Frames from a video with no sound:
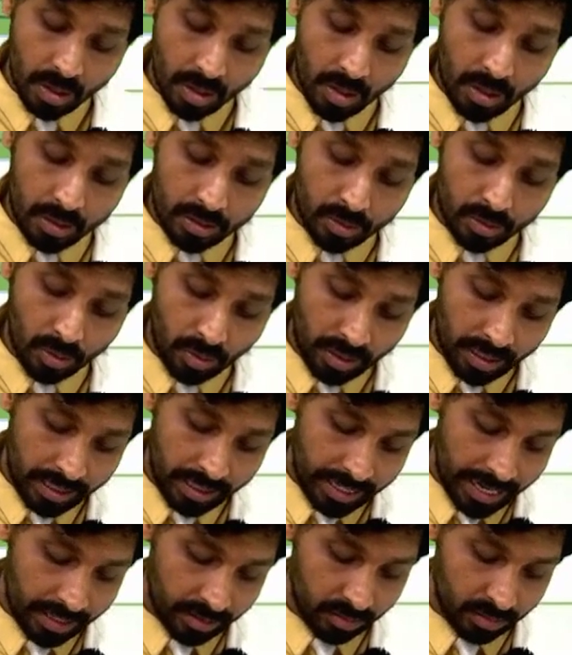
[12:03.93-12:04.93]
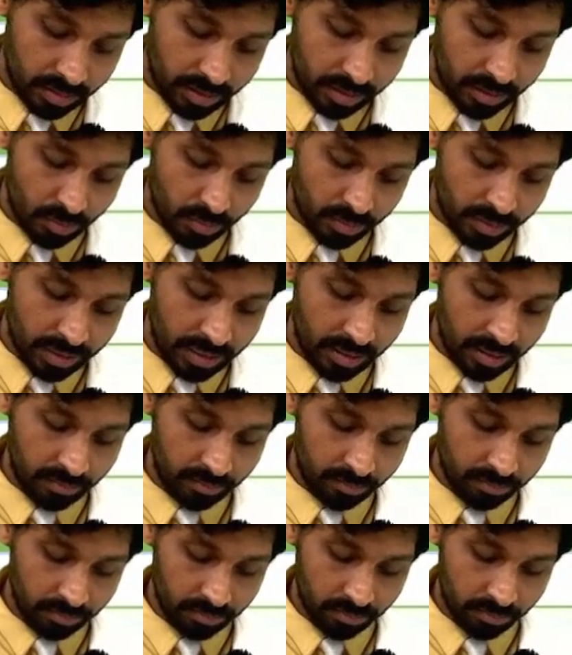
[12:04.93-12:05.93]
So early diagnosis, you see
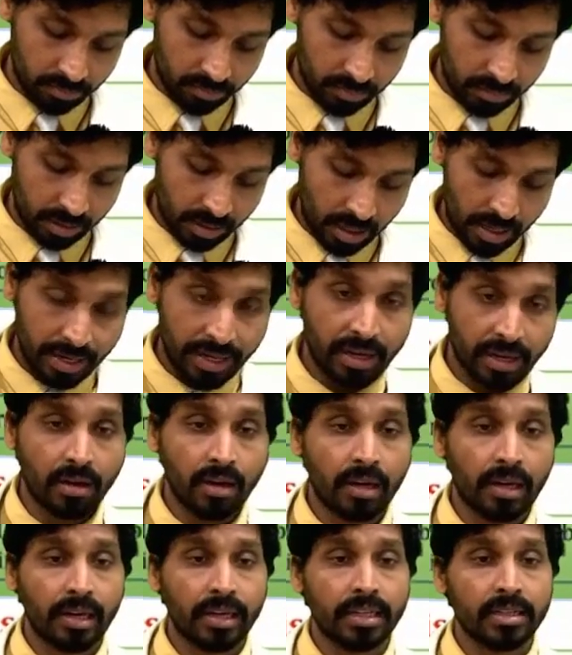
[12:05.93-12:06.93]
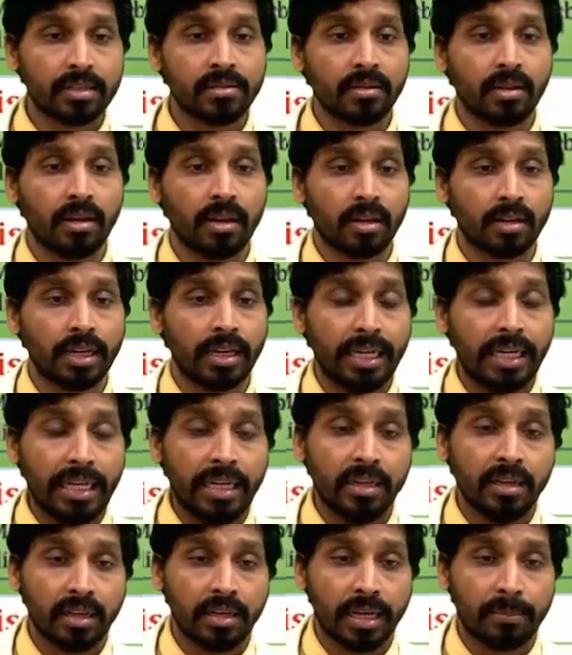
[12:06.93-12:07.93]
cardiac arteries are
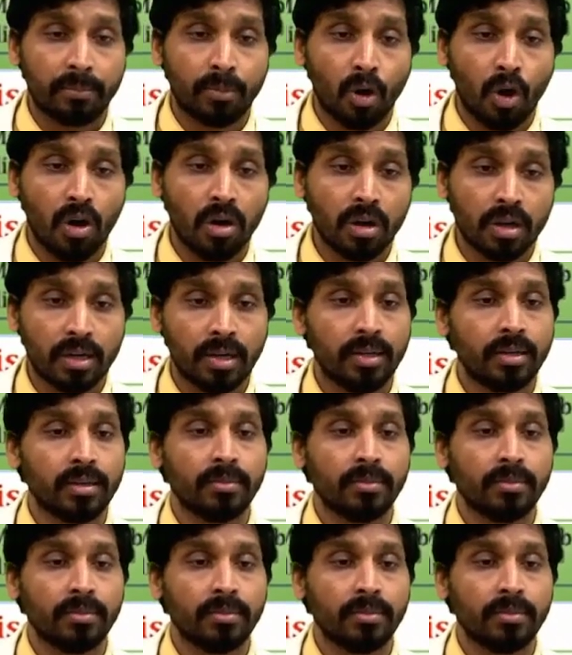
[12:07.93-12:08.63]
getting like blocked